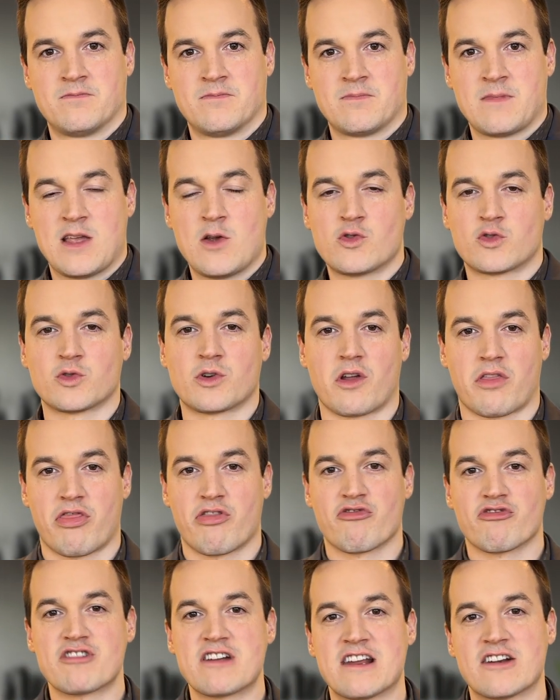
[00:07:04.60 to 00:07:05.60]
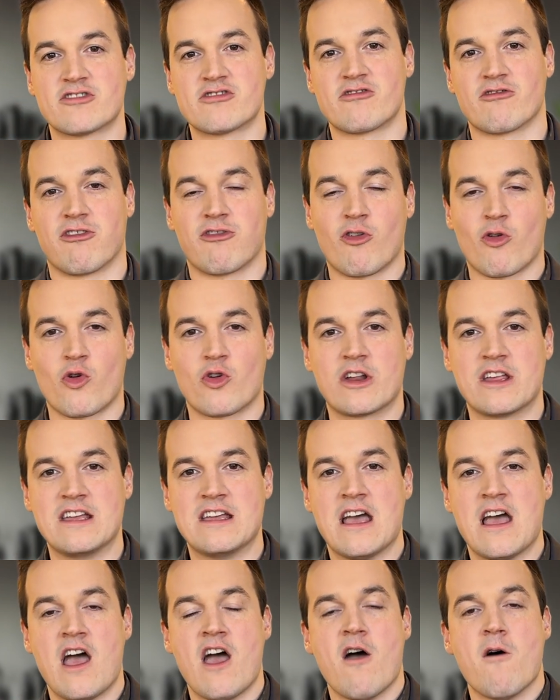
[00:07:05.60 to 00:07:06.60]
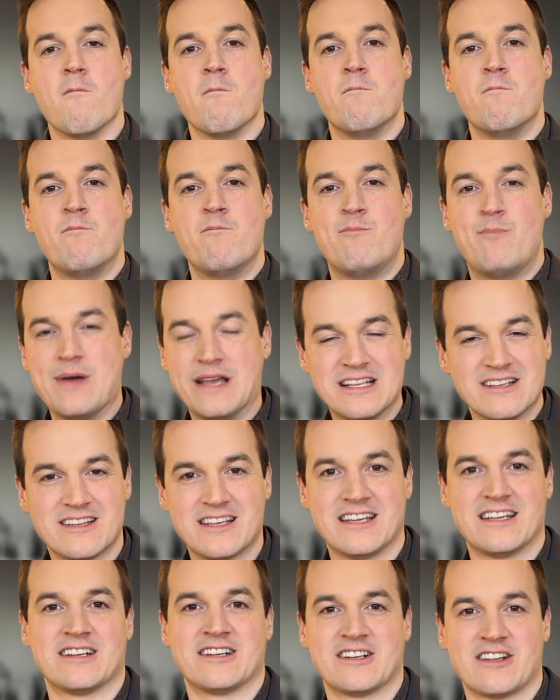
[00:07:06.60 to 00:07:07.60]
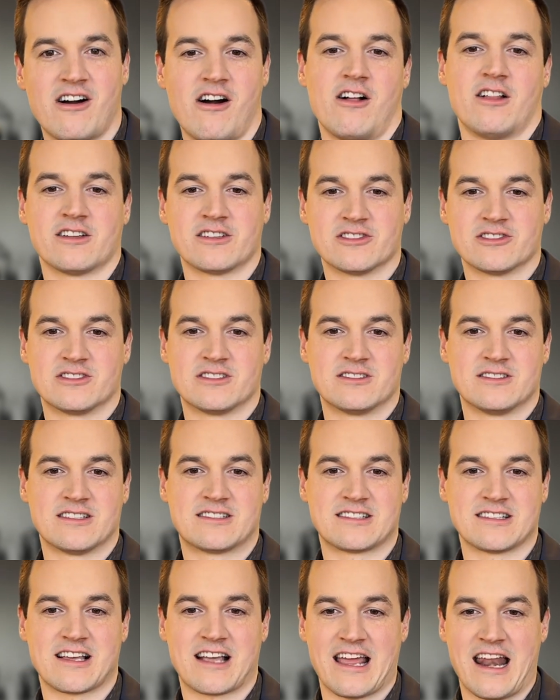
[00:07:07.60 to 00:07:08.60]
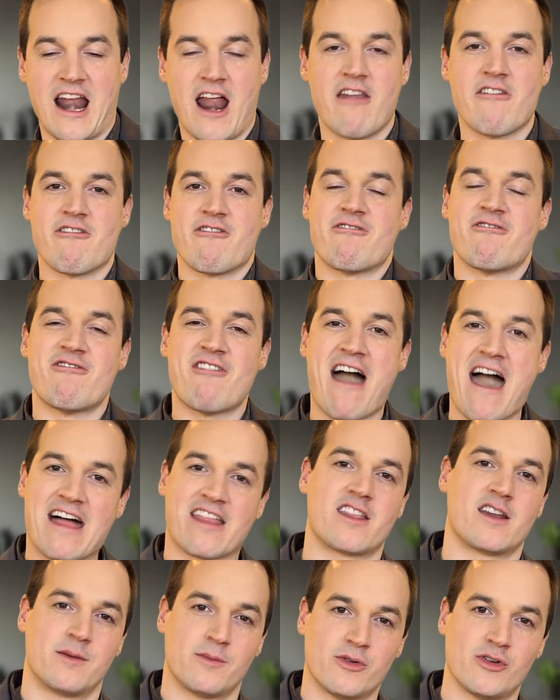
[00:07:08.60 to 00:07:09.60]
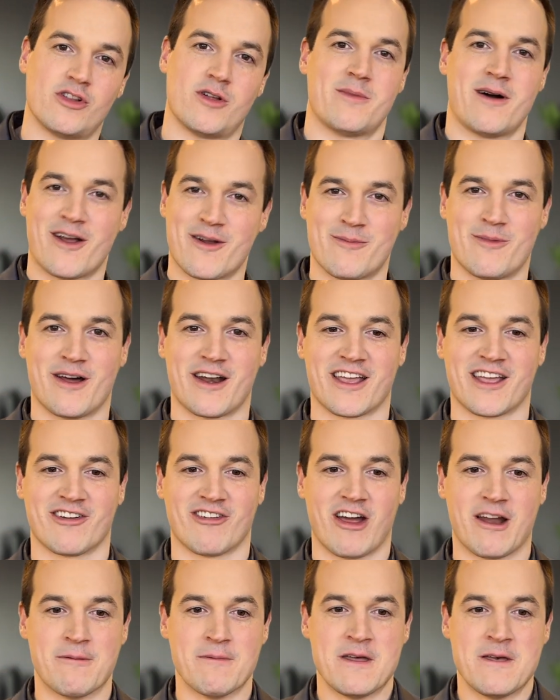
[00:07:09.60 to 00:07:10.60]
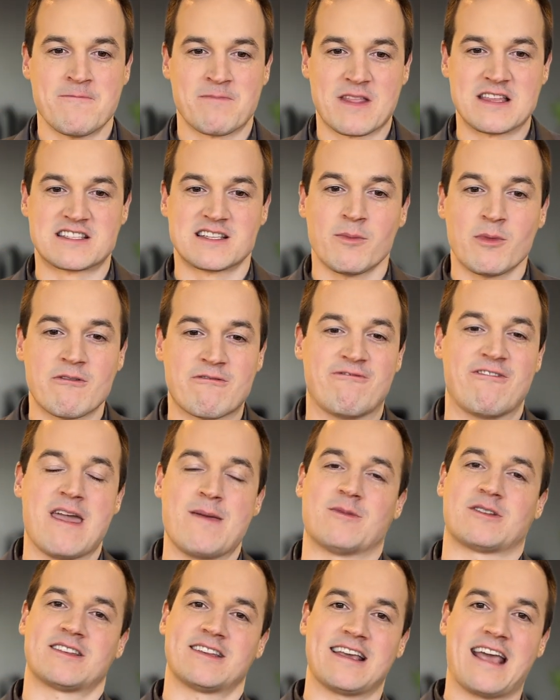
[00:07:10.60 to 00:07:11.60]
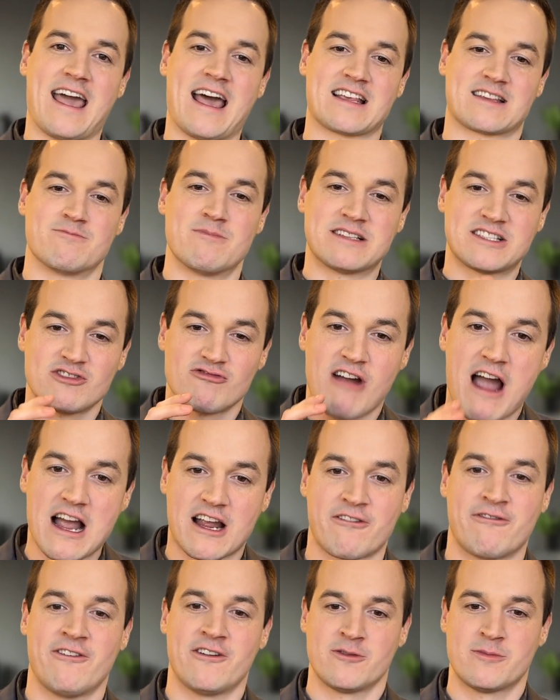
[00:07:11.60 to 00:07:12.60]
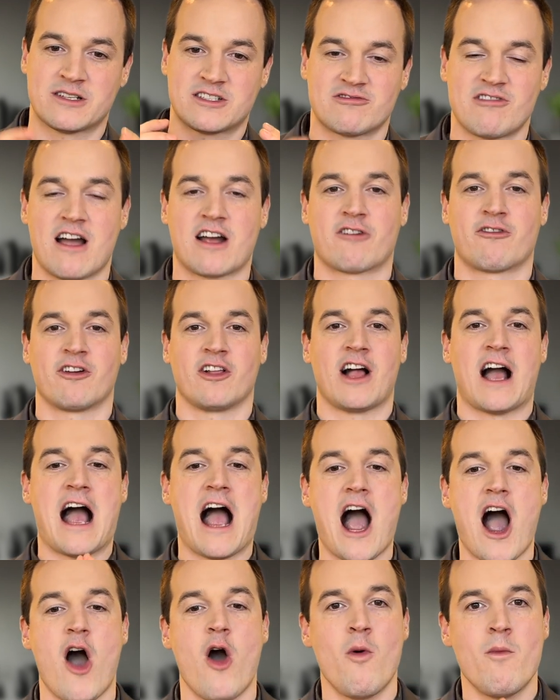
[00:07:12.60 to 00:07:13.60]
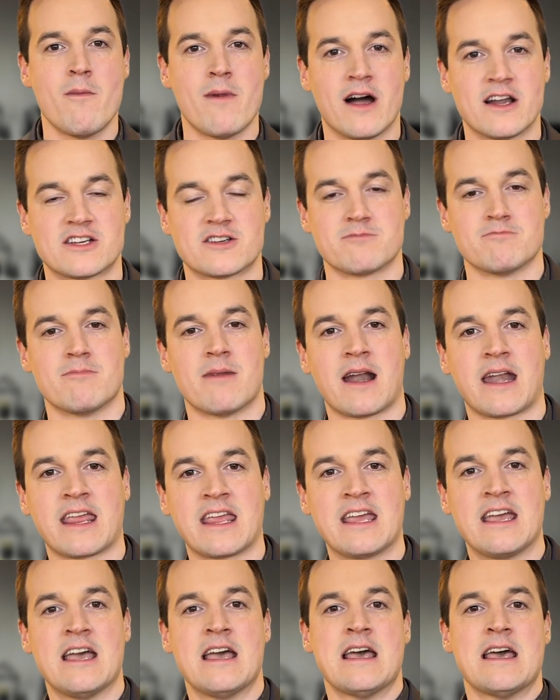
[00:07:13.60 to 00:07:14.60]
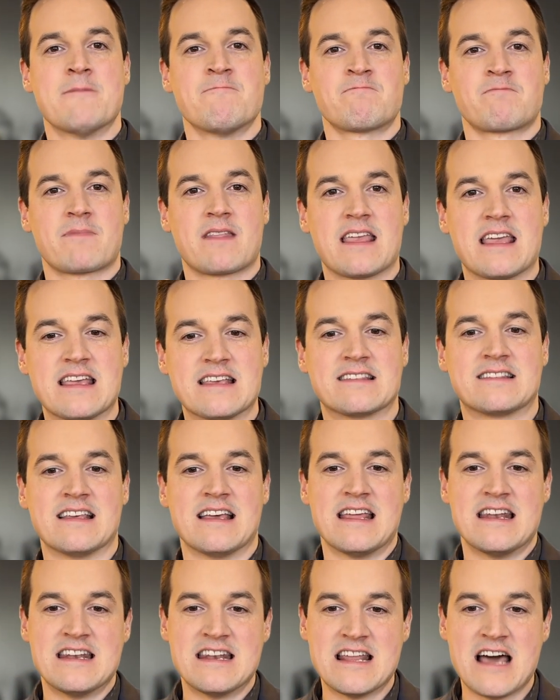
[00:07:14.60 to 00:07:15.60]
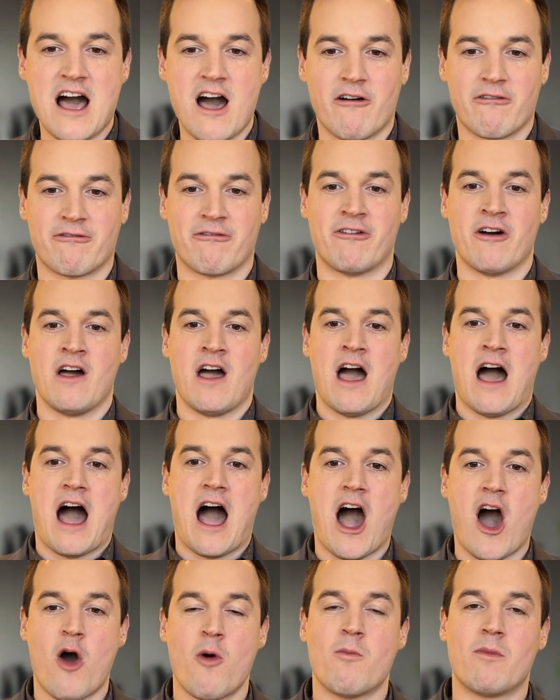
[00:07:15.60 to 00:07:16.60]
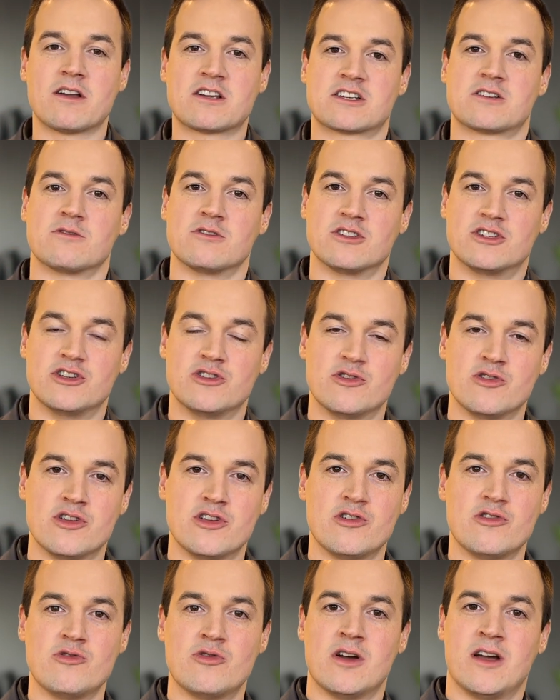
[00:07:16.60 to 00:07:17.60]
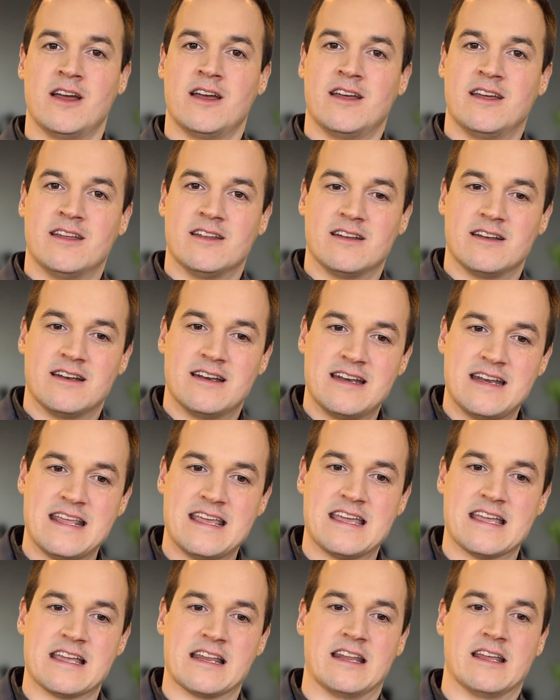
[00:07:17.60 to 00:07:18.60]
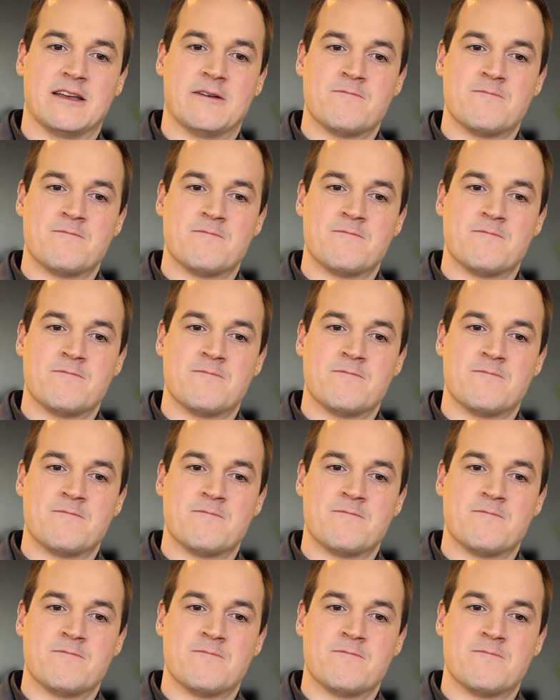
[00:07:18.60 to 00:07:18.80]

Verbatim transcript: He was worth $340 billion dollars. It's like an unfathomable amount of money, right? And someone famously asked Mr. Rockefeller, Mr. Rockefeller, how much money is enough? How much do you need?